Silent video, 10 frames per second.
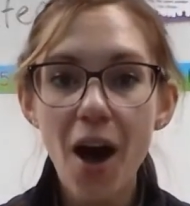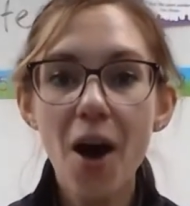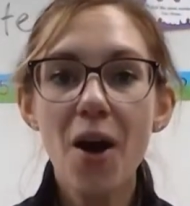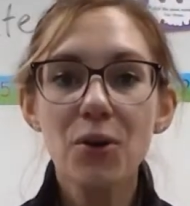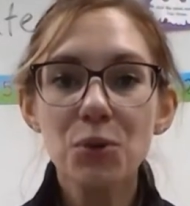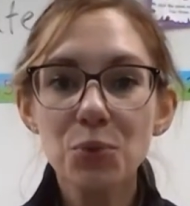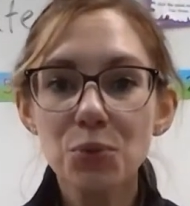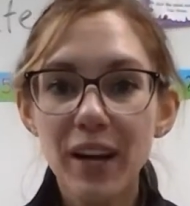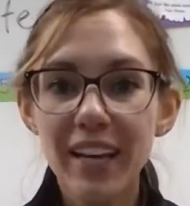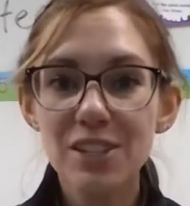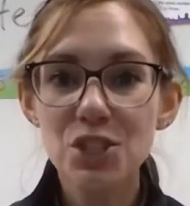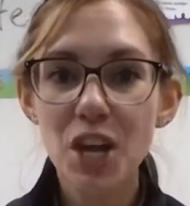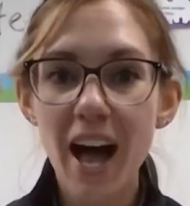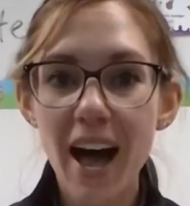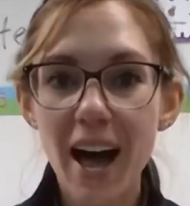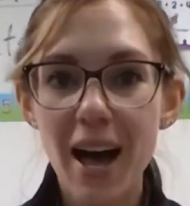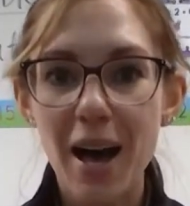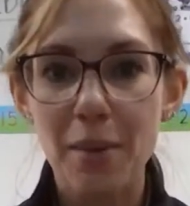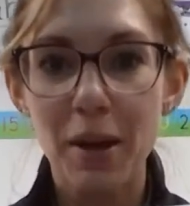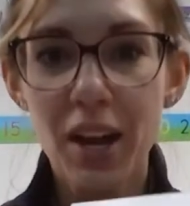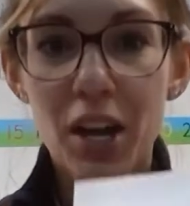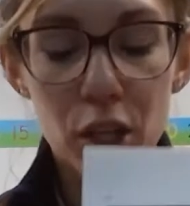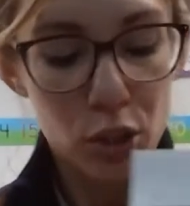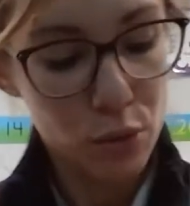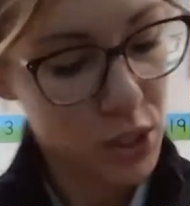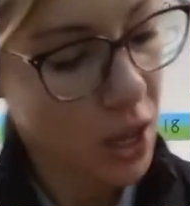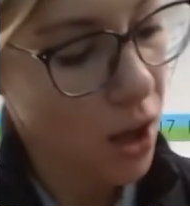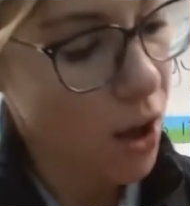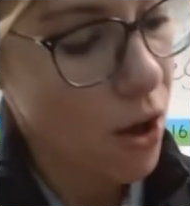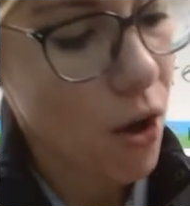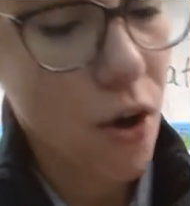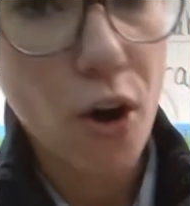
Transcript: Ah, oh, Great job. You saw